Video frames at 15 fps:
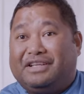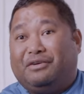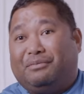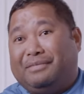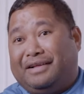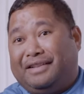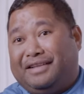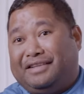our
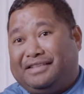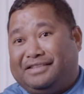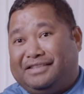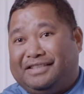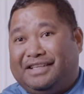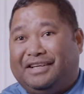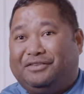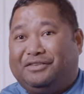mothers,
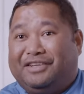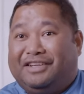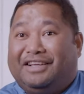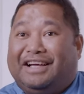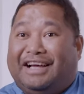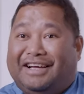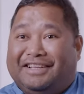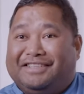our
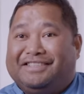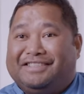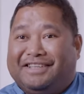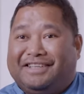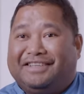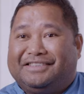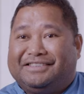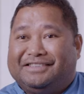aunties and
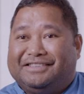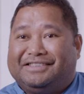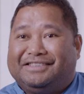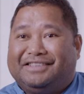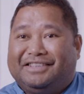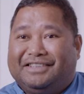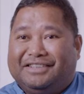uncles.